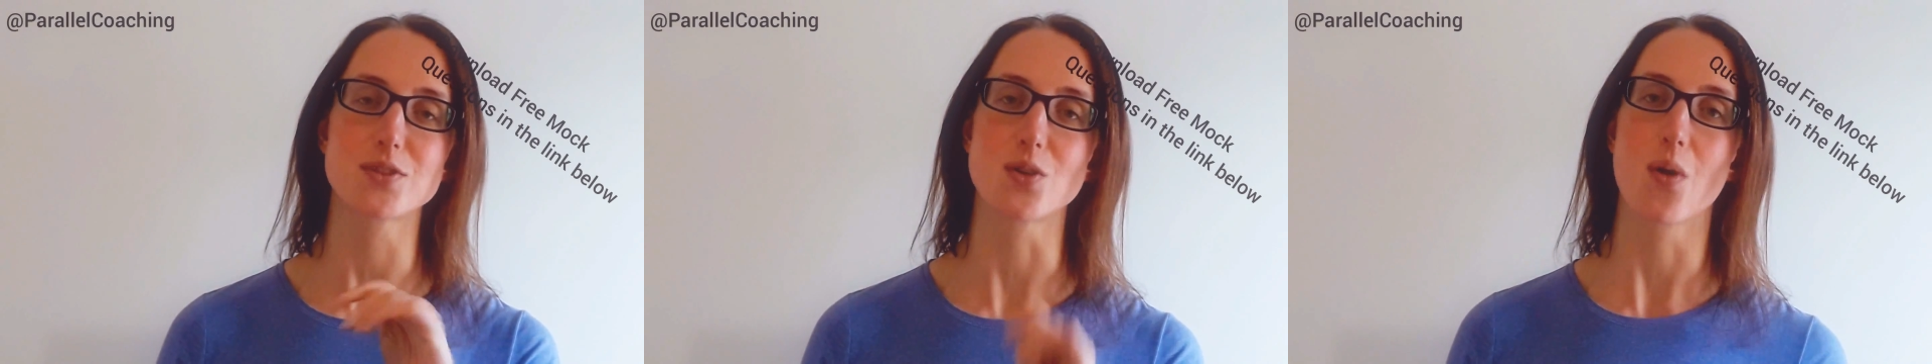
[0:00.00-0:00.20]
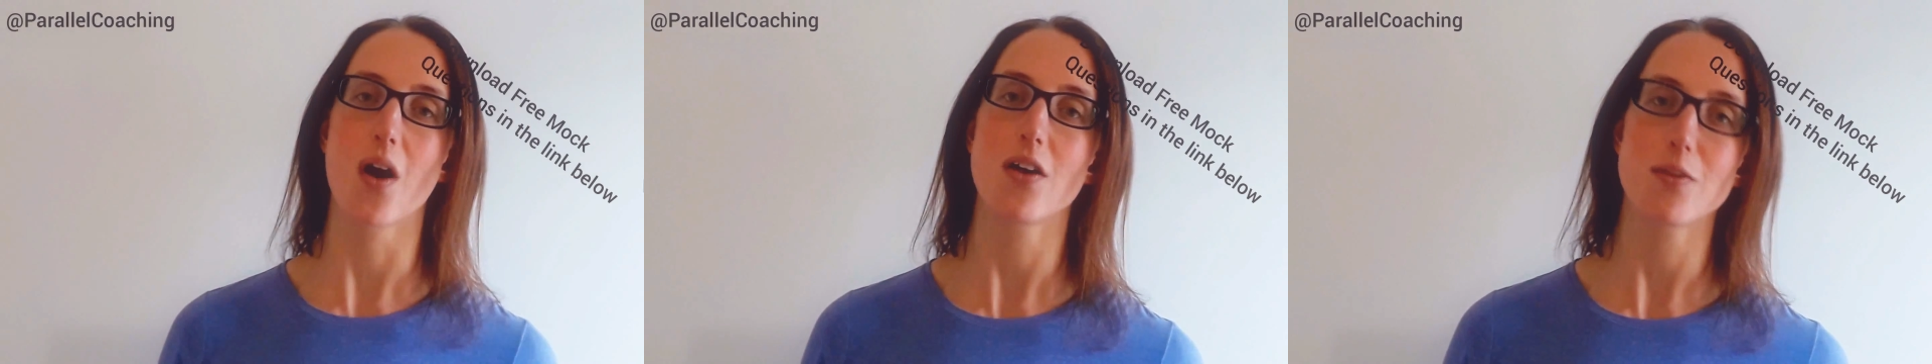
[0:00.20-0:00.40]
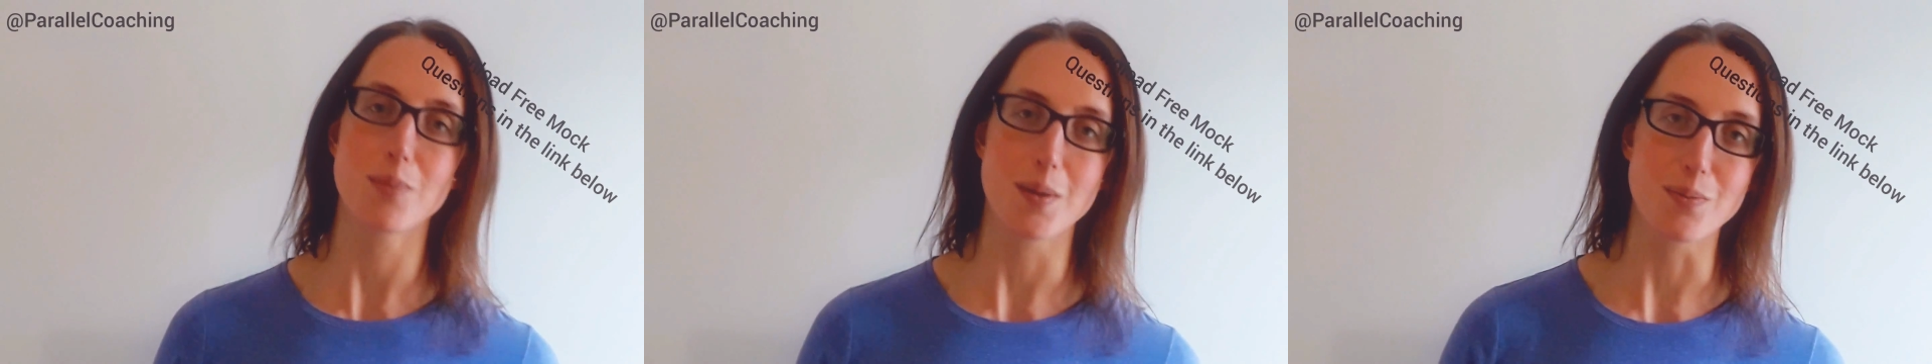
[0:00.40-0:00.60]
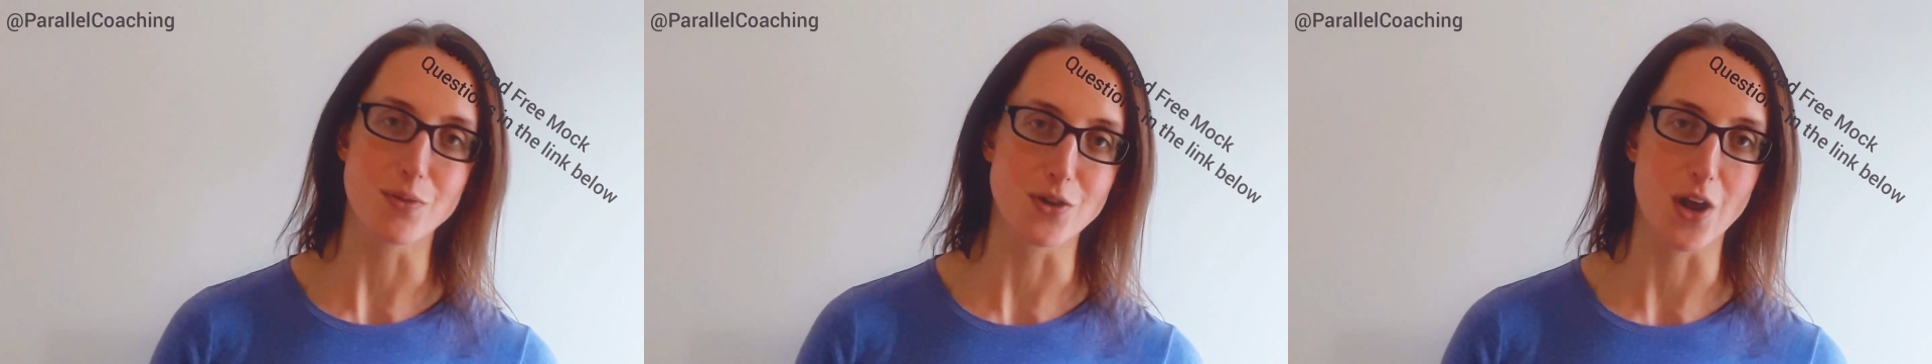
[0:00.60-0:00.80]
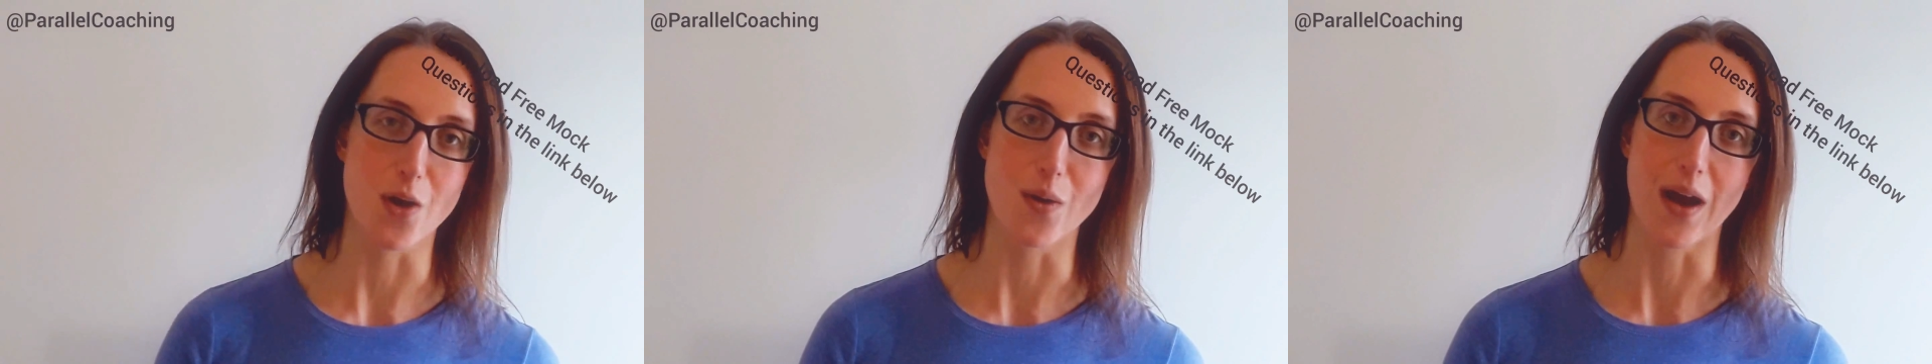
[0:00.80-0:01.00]
so other
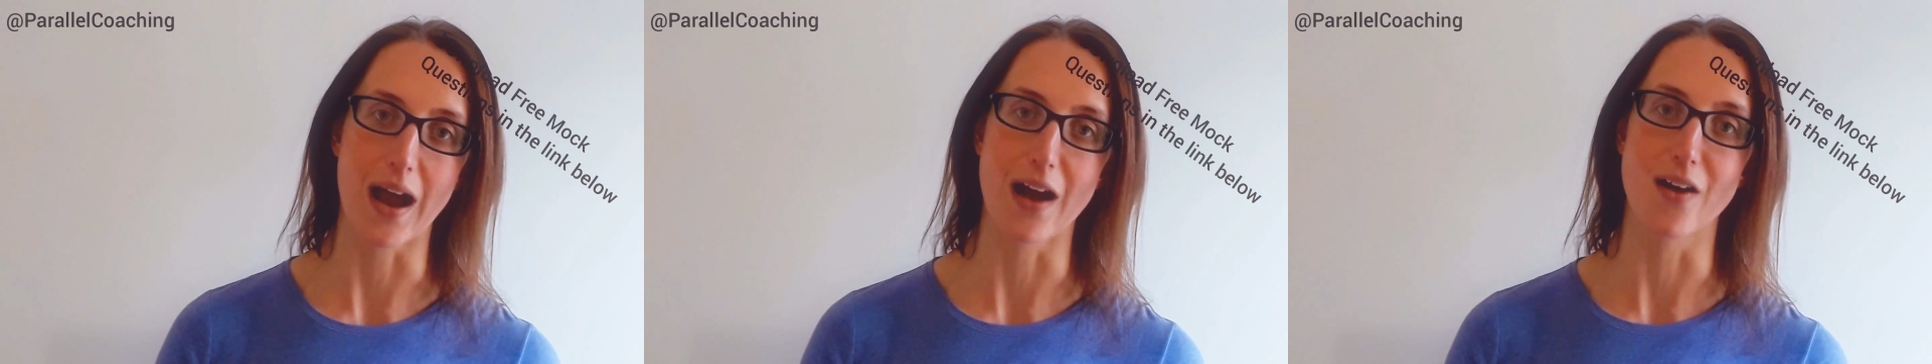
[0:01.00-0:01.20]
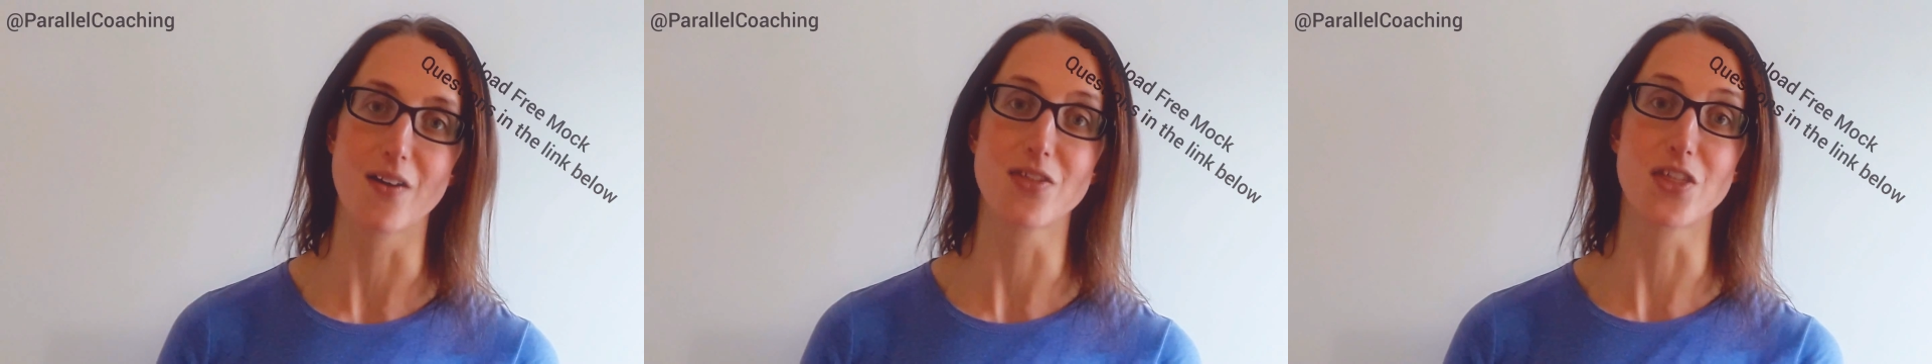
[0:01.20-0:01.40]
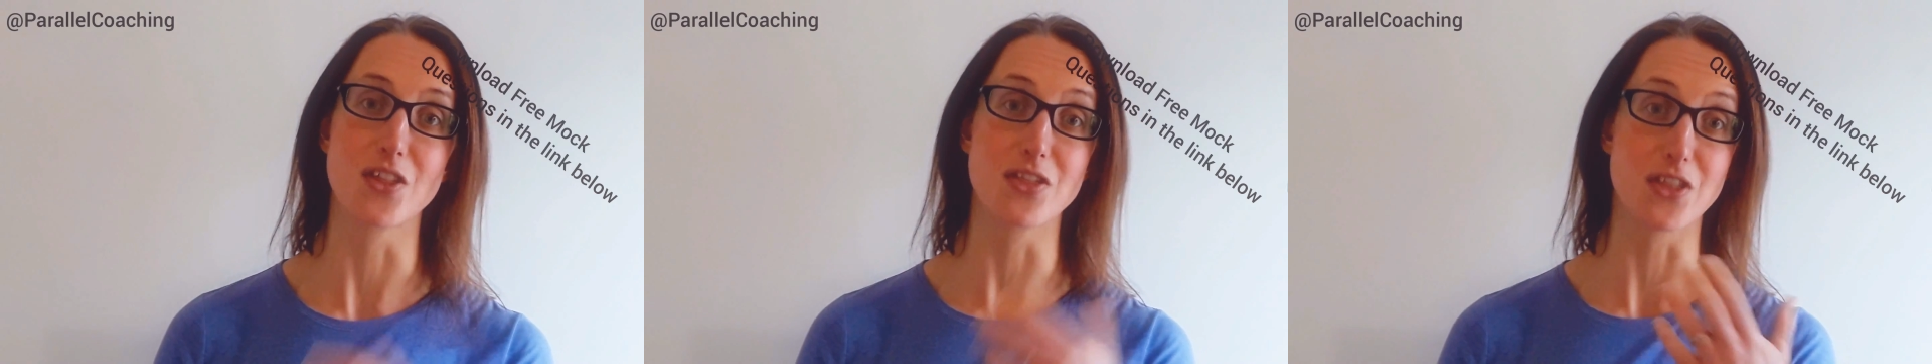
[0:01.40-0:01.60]
people know how